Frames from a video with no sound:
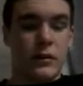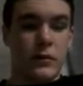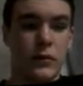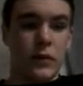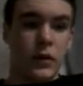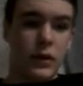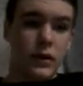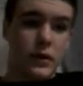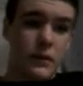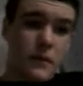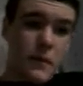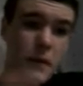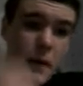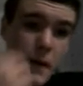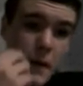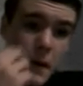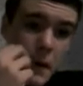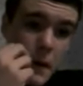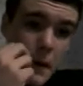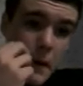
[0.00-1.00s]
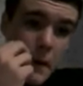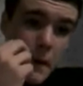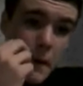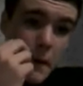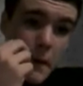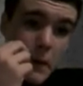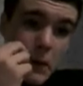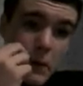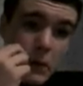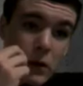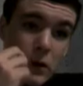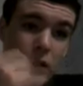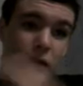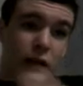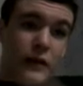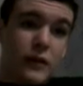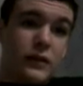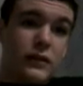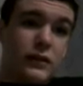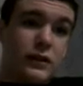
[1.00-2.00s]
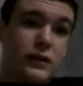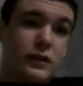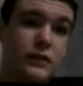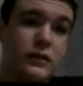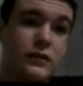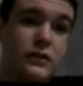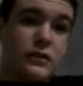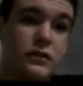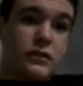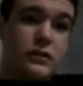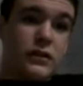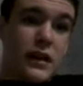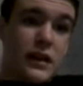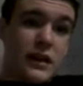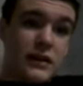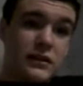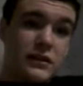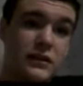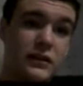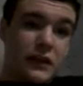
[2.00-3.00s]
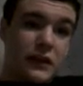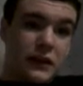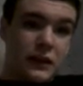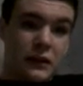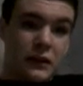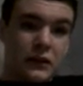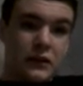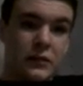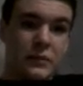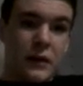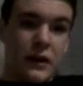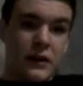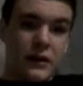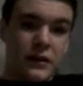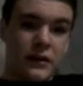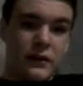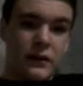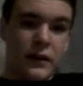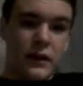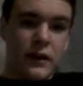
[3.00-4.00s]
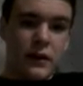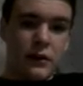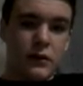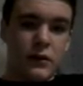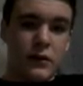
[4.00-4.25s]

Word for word: But, you know, Nate Slagle inspired this video,